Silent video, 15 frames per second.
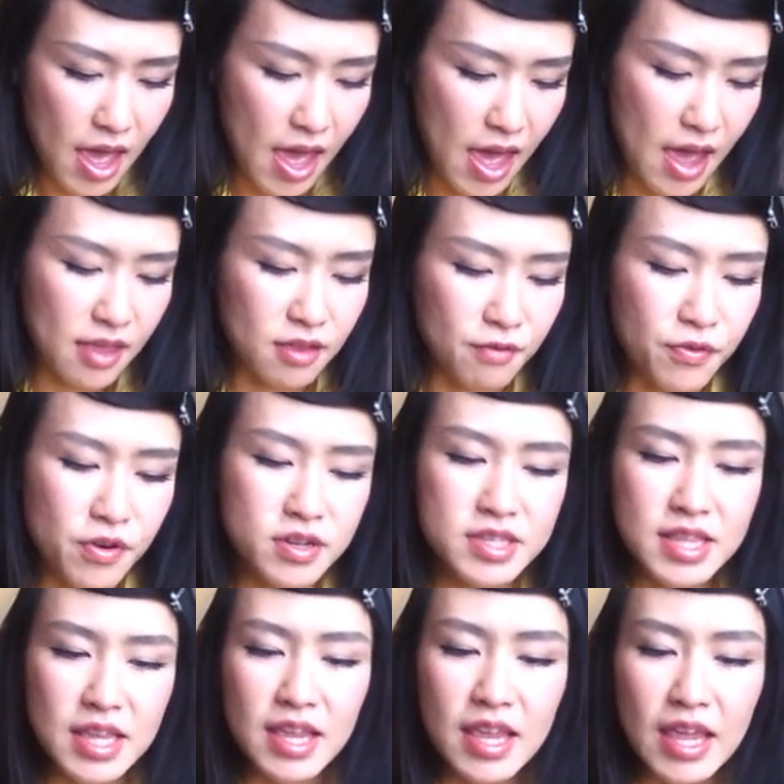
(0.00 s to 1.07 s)
And the
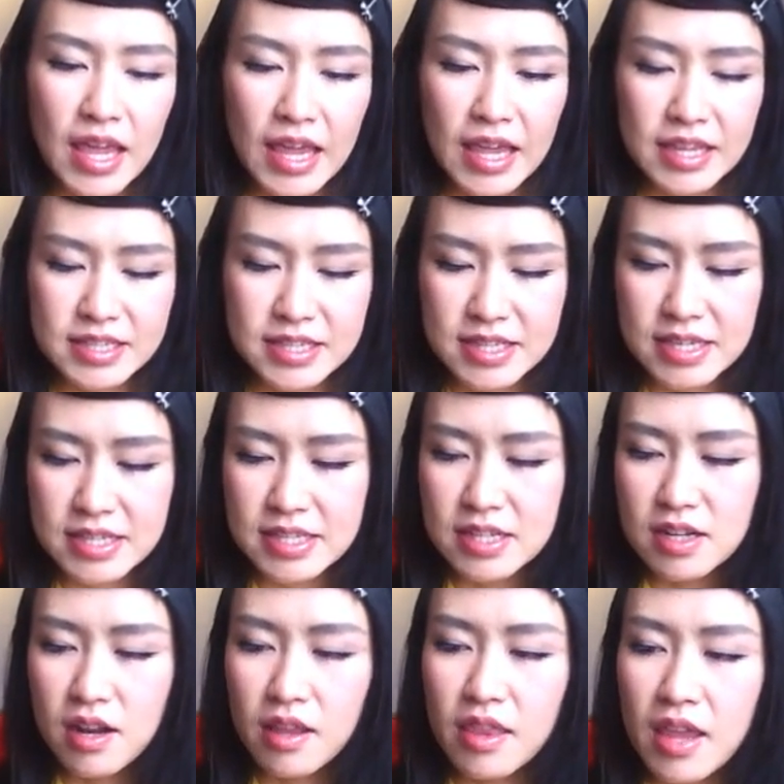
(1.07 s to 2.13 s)
first thing is this
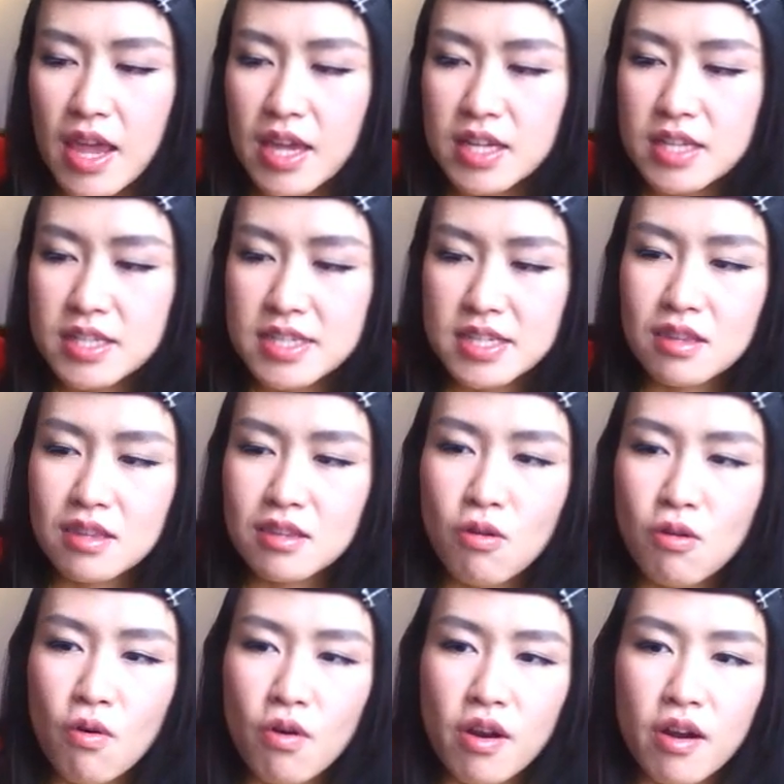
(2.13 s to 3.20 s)
Laneige
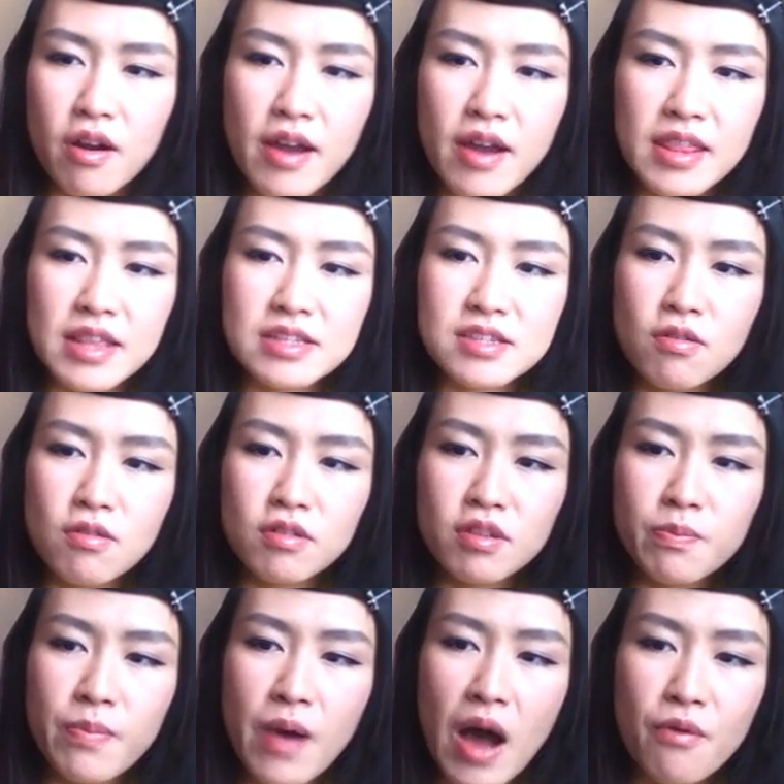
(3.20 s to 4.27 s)
toner, and it's
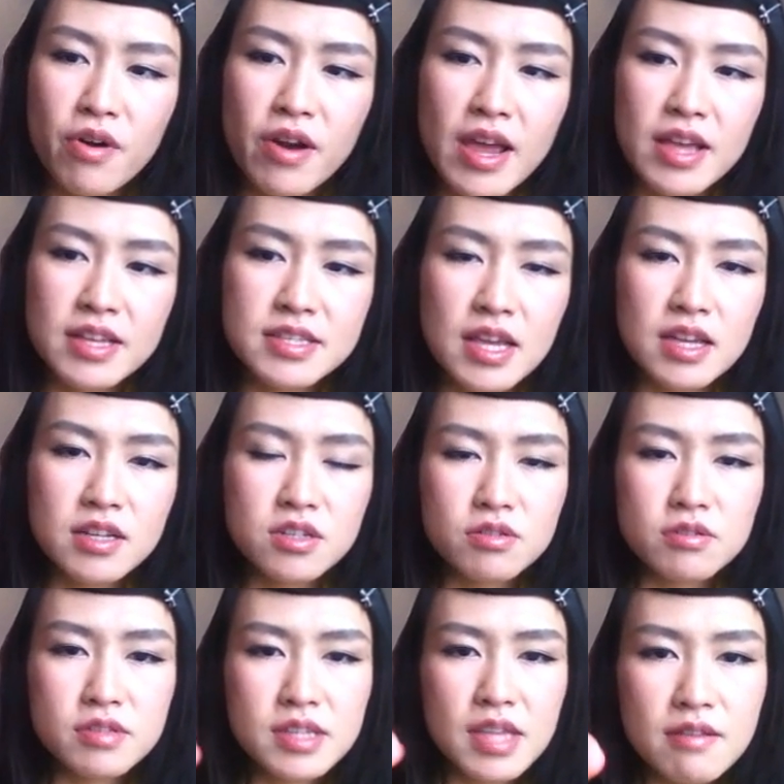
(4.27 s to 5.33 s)
called Power
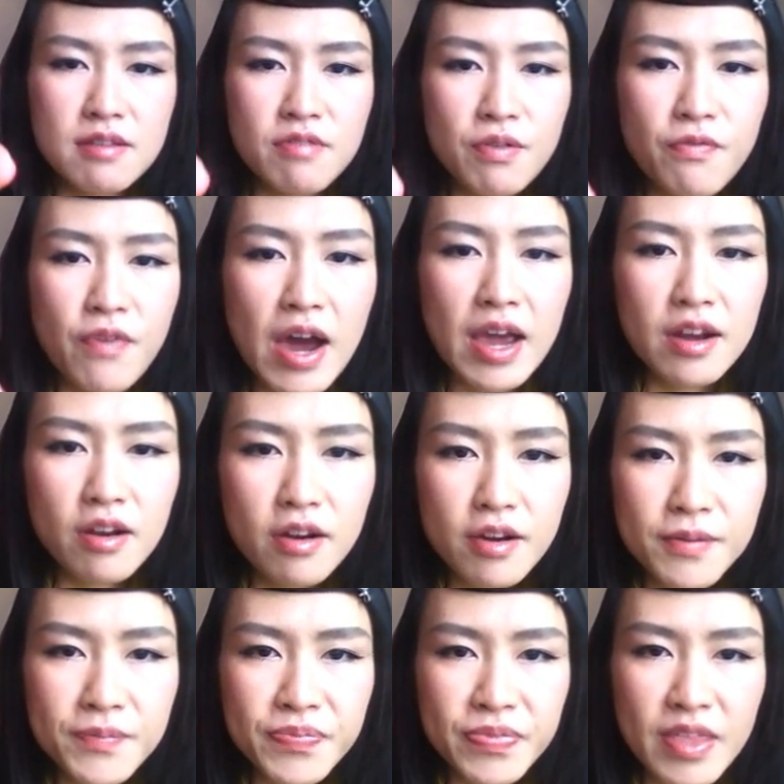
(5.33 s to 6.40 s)
Essential Skin
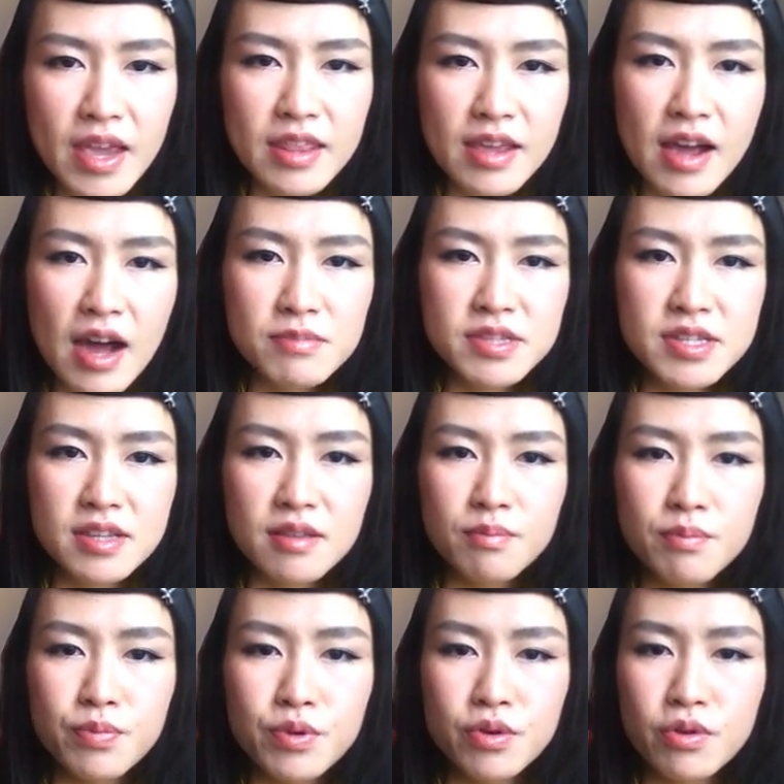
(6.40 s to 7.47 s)
Refiner. And it comes in a
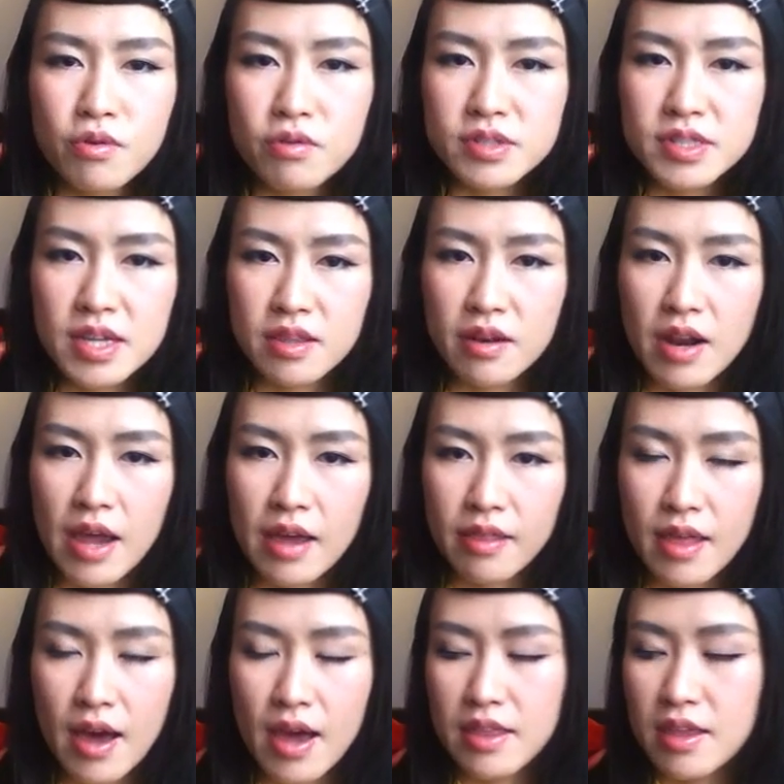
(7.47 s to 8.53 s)
blue container like
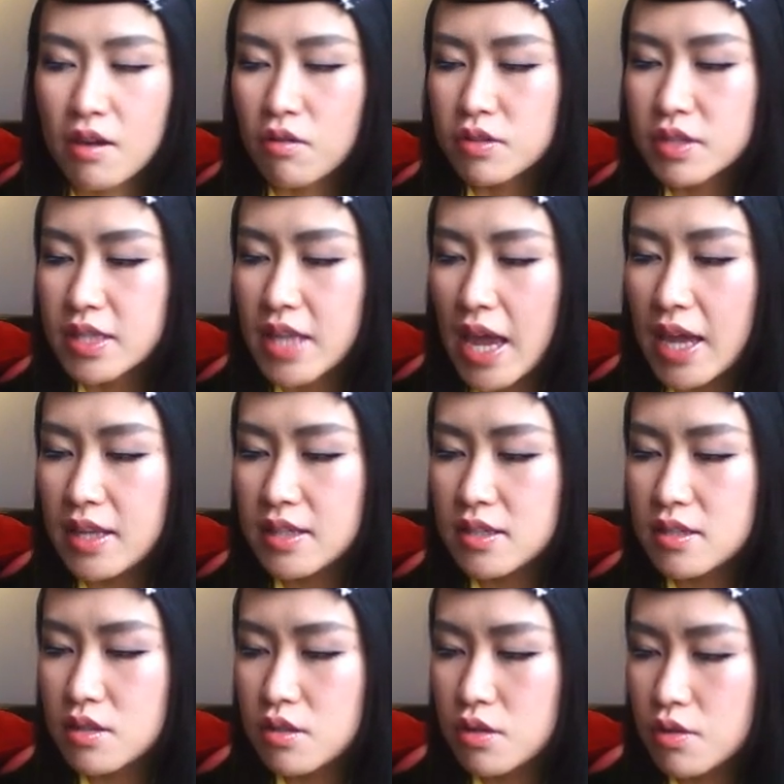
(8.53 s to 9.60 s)
that, and it
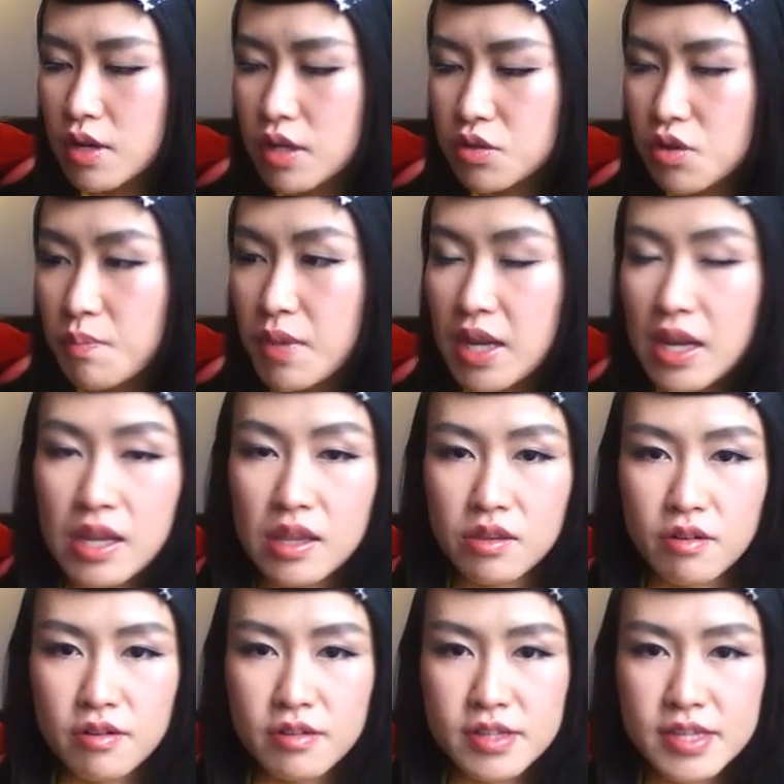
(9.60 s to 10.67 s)
contains 200
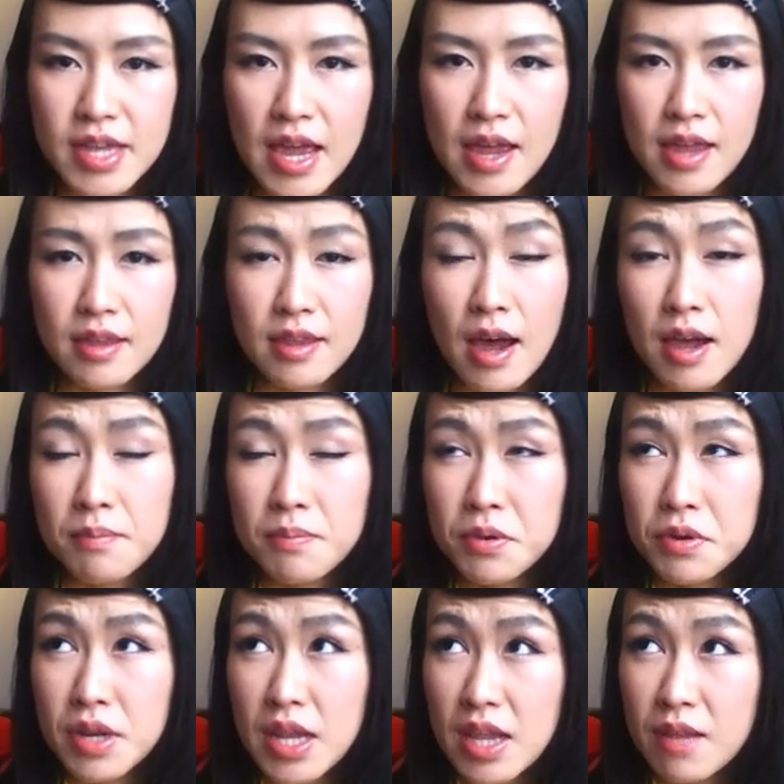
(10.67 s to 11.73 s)
milliliters, and I
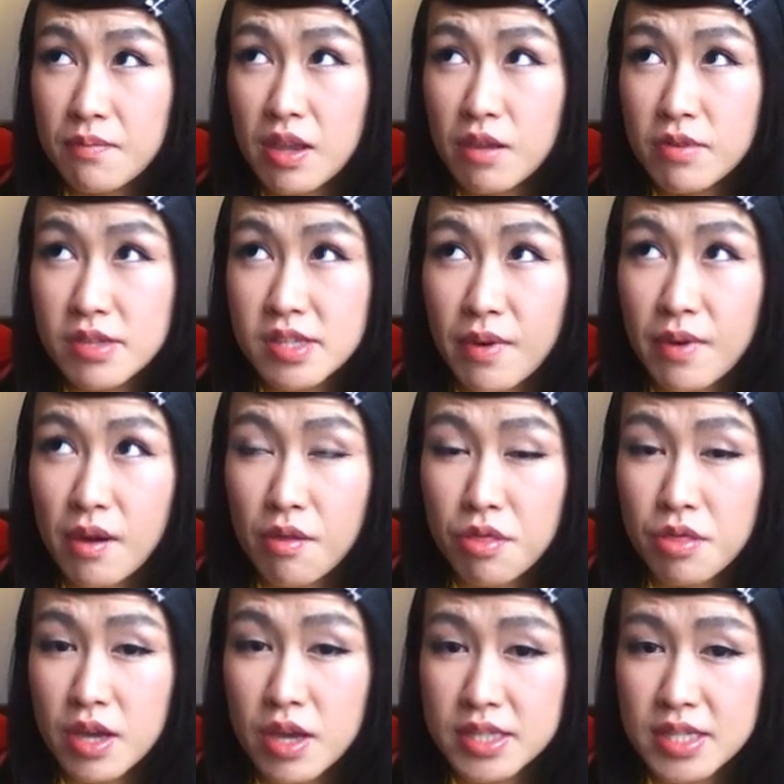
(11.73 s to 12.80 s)
believe it was
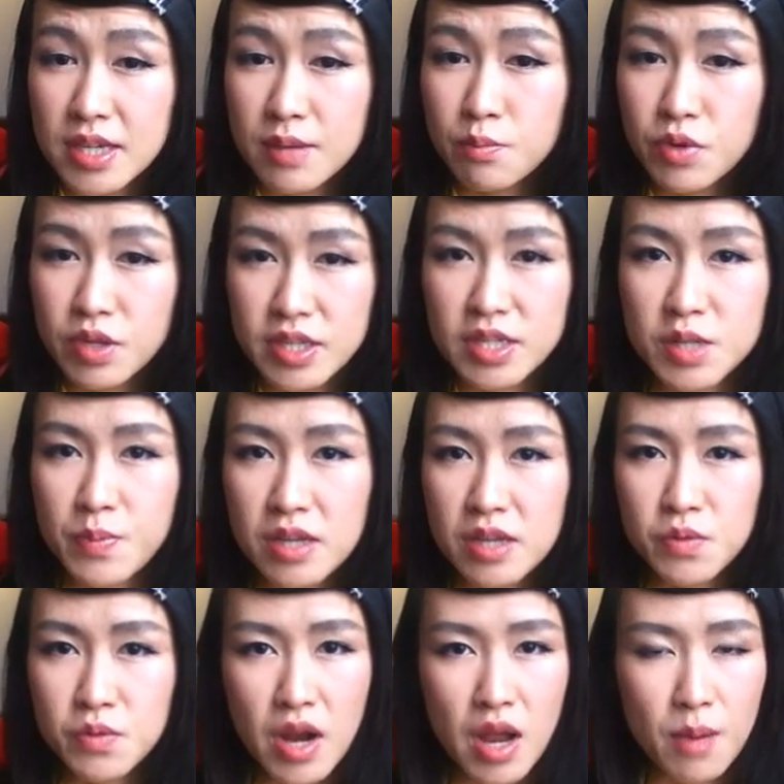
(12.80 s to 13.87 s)
about 13 British
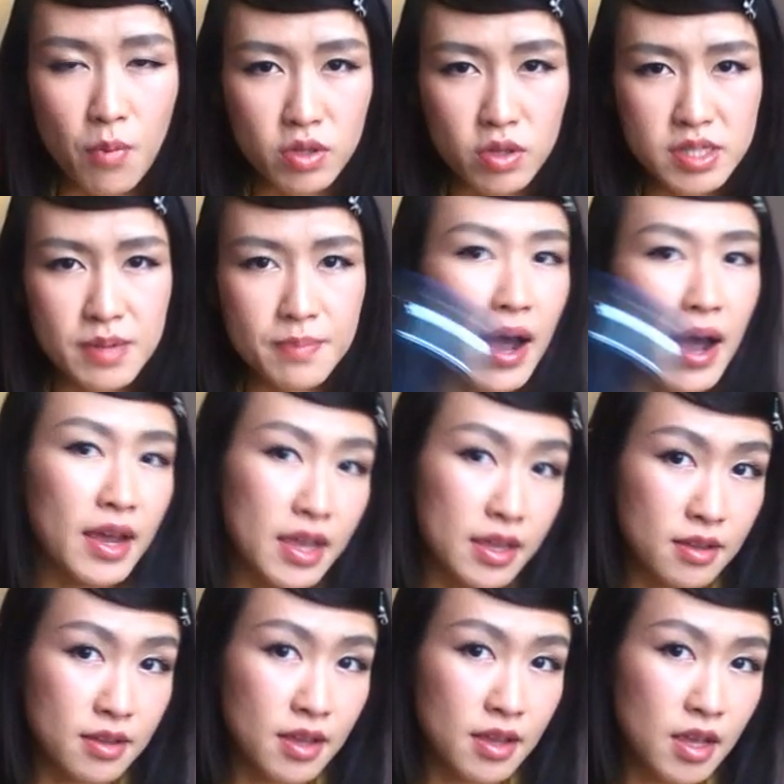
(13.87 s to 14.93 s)
pounds when I bought it back
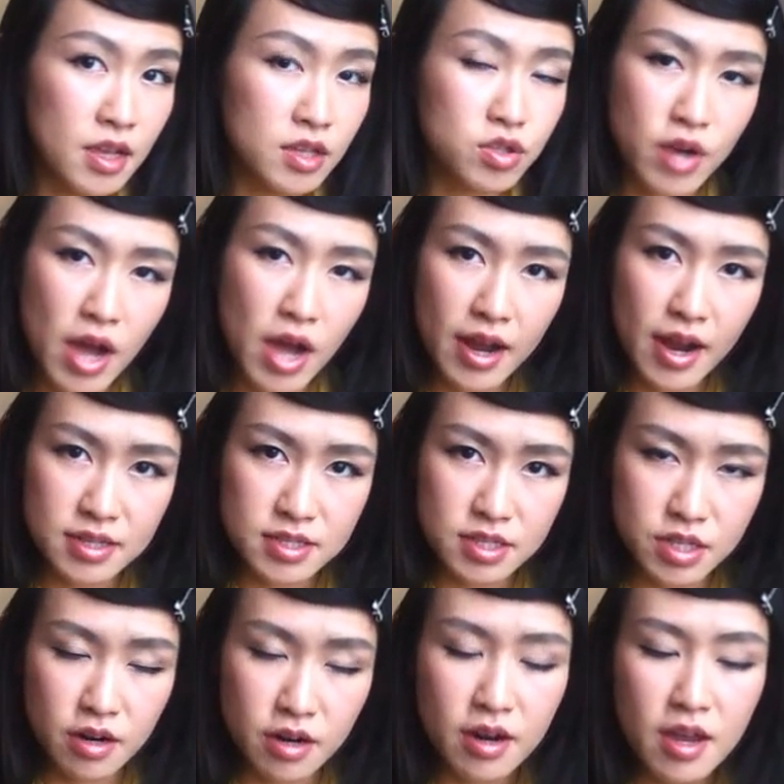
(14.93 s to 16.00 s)
in July
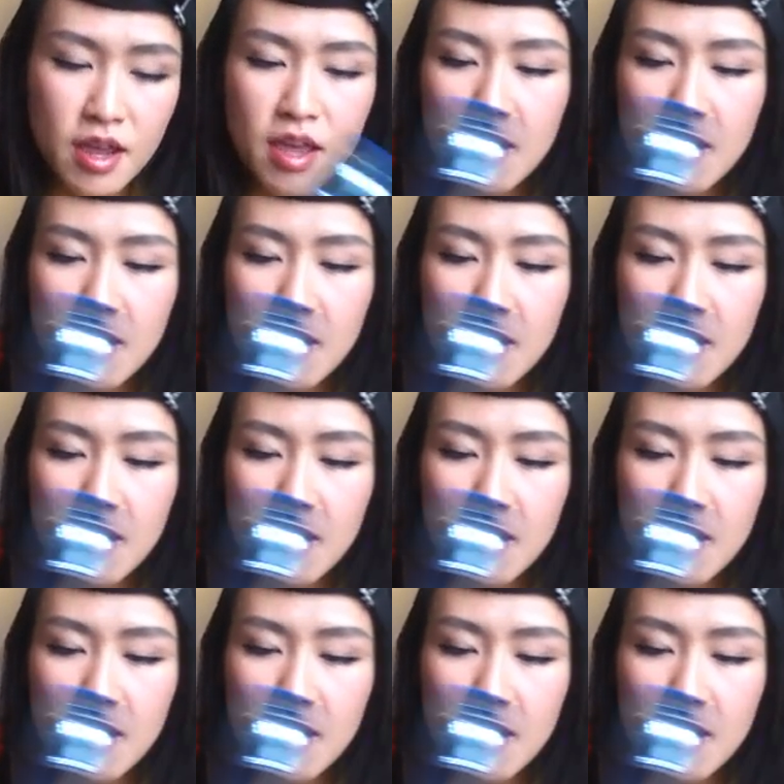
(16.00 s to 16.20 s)
last year.